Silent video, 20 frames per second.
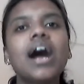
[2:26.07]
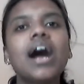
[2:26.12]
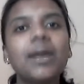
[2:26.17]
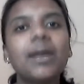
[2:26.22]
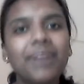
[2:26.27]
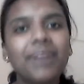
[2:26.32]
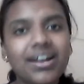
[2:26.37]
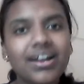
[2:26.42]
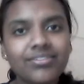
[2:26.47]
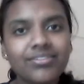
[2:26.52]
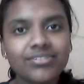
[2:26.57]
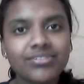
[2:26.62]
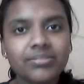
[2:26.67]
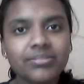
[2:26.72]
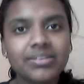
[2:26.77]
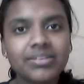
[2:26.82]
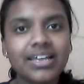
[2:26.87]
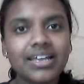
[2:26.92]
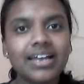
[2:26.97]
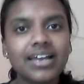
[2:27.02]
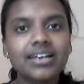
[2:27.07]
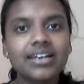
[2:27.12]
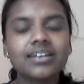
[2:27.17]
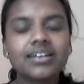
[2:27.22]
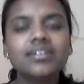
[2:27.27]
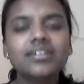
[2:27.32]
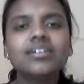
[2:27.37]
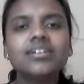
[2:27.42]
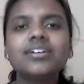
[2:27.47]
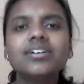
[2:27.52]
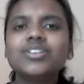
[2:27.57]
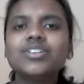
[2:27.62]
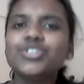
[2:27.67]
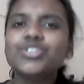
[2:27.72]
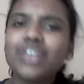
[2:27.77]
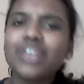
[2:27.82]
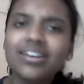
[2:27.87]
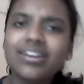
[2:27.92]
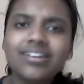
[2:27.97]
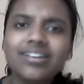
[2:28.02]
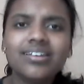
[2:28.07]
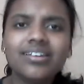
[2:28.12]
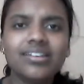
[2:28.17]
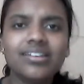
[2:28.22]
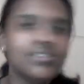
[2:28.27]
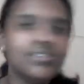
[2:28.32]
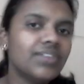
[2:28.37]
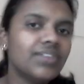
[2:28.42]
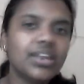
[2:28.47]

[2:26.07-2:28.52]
Apart from that, generally,